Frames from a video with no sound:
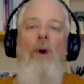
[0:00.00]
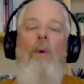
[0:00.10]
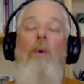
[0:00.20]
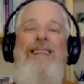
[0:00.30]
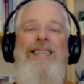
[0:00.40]

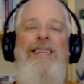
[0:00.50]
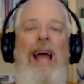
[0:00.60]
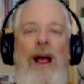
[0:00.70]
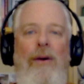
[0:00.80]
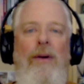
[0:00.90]
What's an
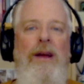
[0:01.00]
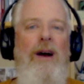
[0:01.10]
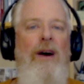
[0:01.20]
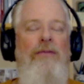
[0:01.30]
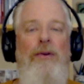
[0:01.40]
area
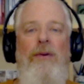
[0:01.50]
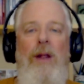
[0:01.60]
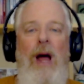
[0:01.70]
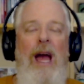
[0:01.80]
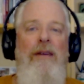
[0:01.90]
of your
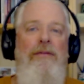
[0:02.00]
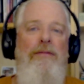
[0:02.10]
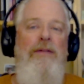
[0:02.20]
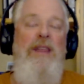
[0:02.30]
life